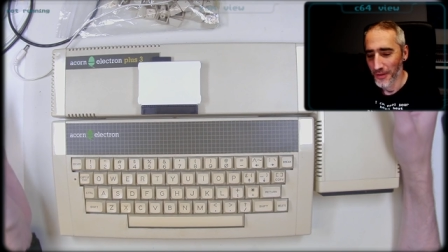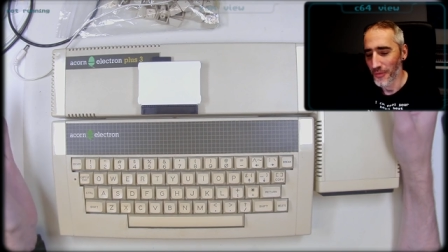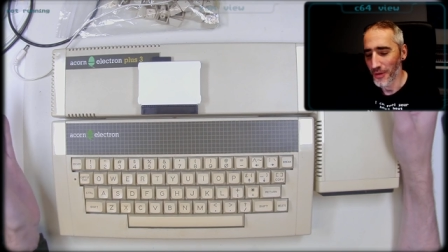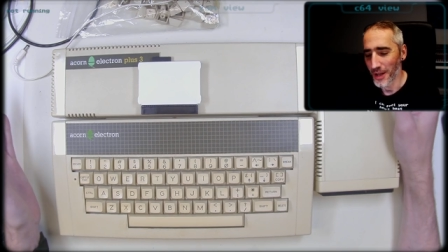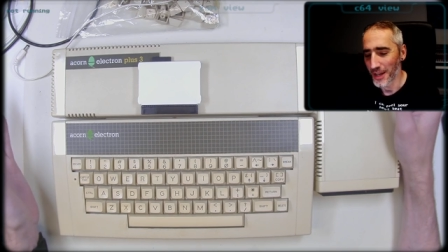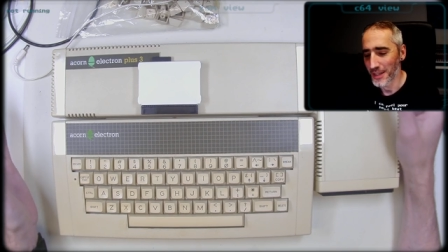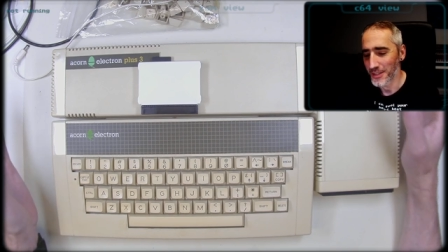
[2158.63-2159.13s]

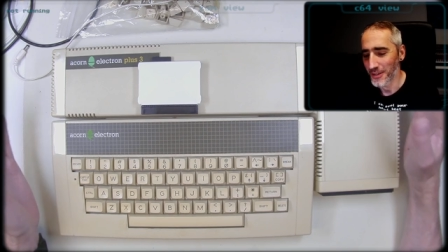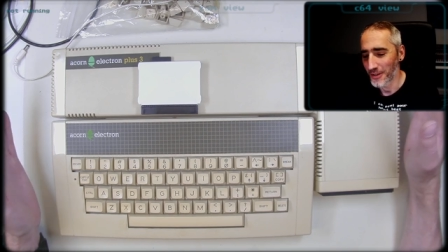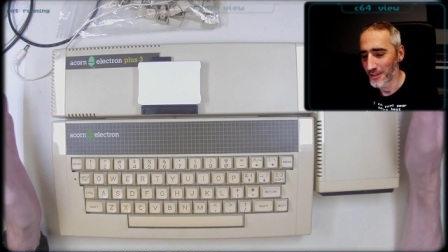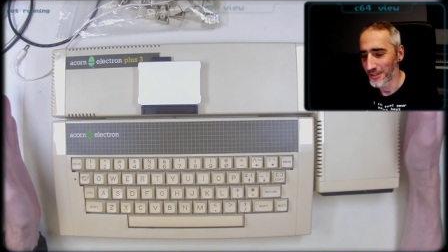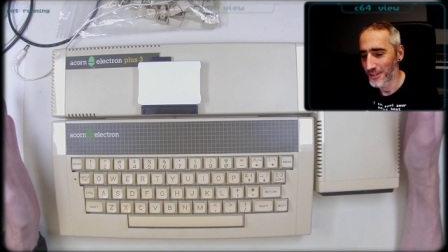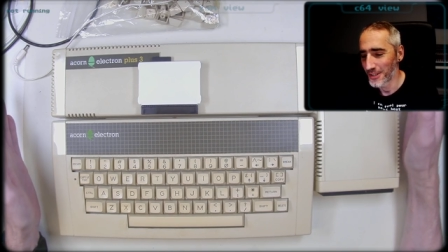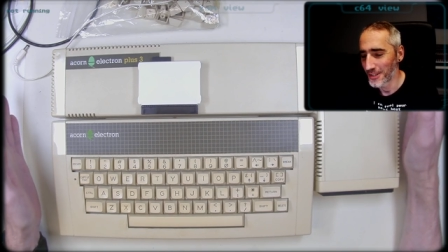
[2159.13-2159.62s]
Whereas
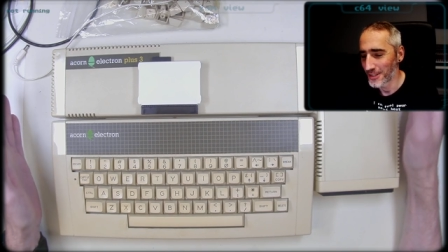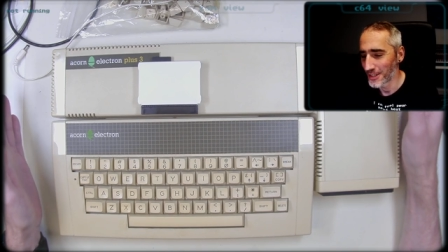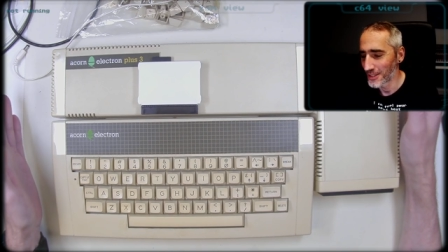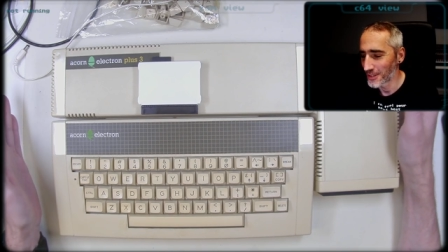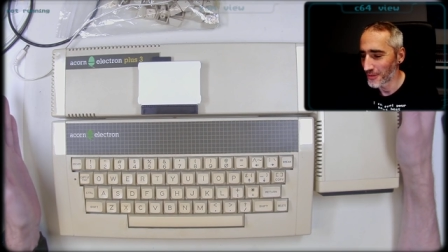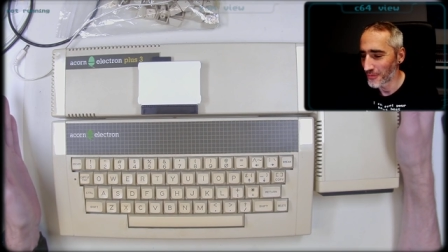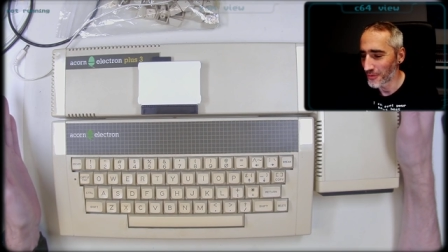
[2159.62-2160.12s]
on the
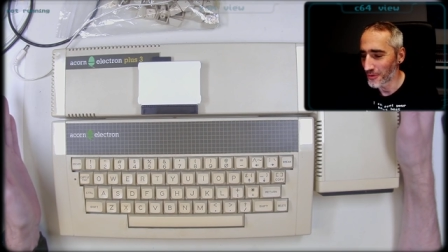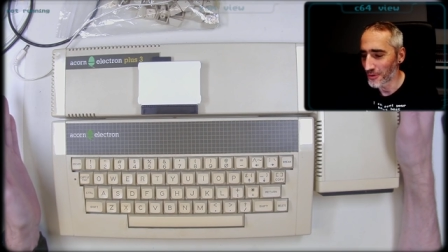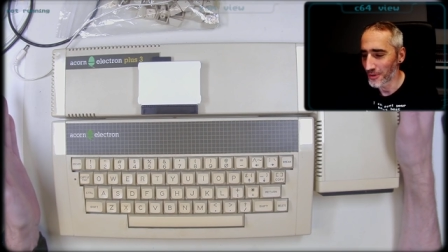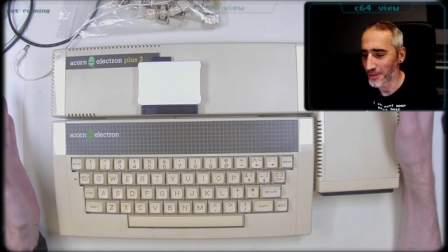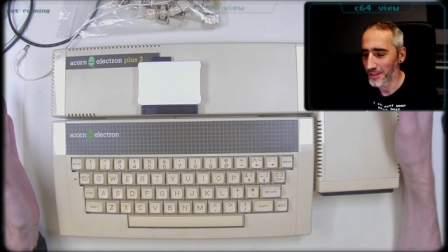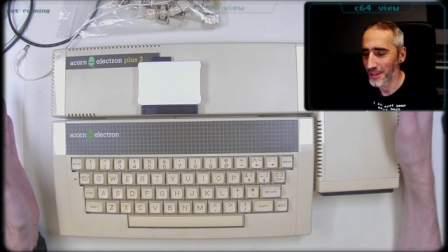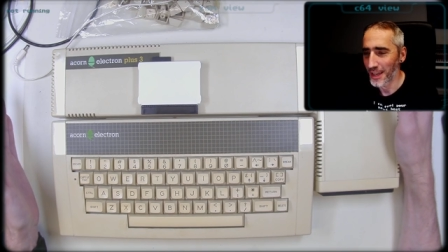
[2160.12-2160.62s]

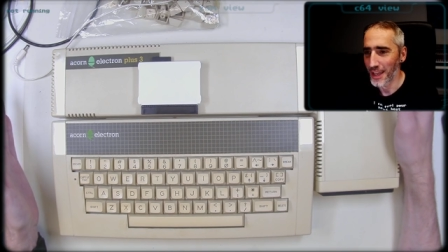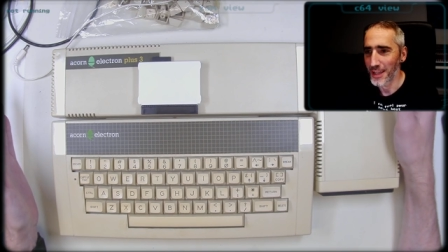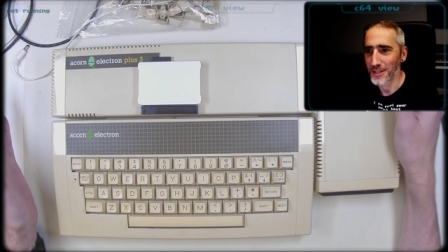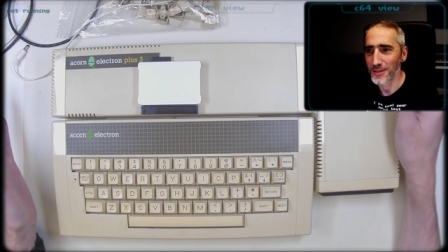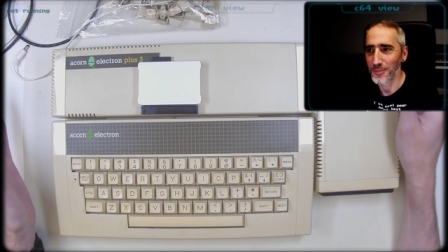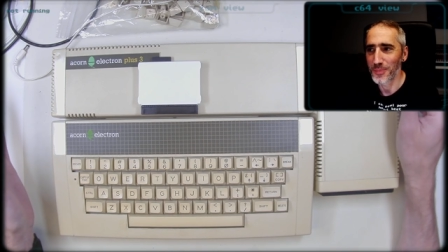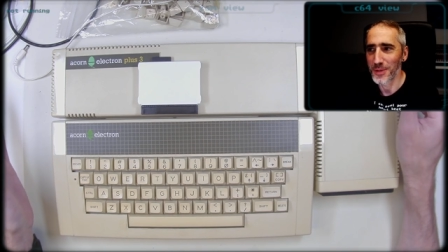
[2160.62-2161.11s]
C64, it
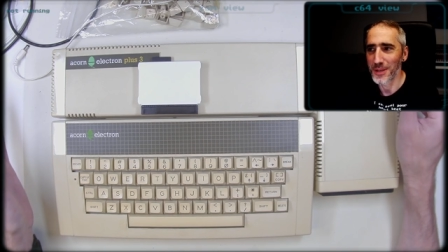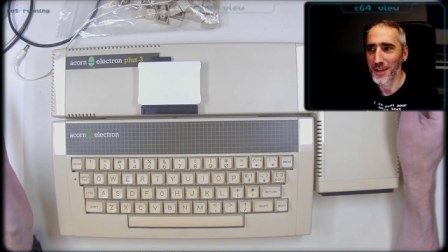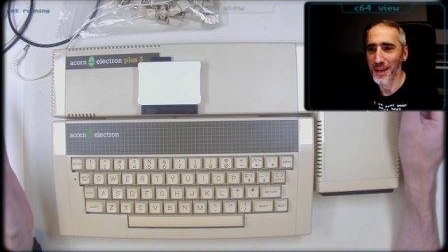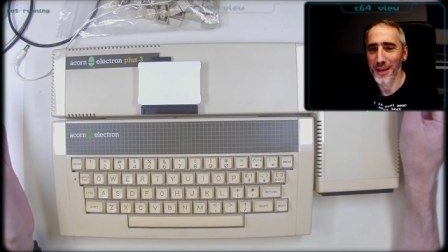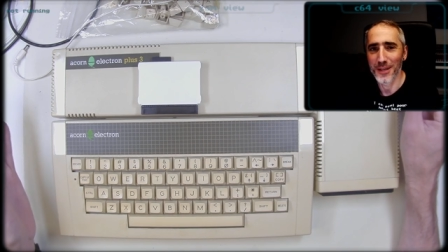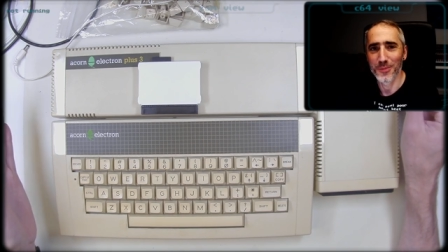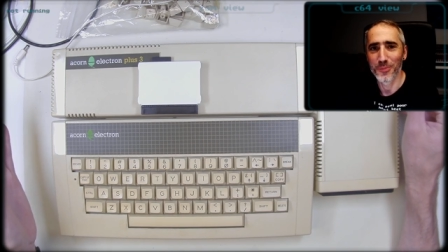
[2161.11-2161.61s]
can not be
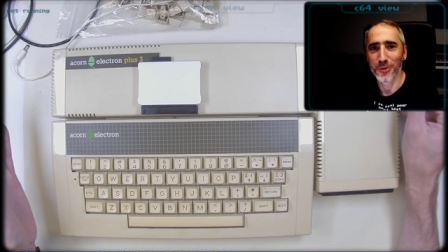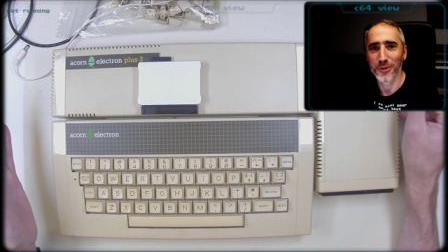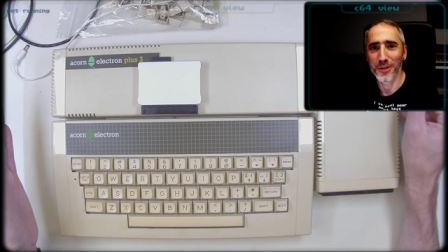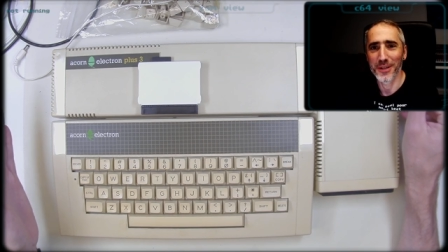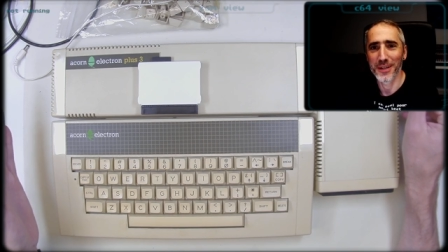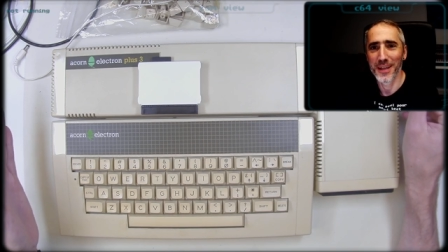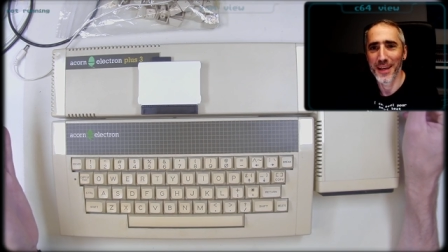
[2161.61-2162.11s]
as modern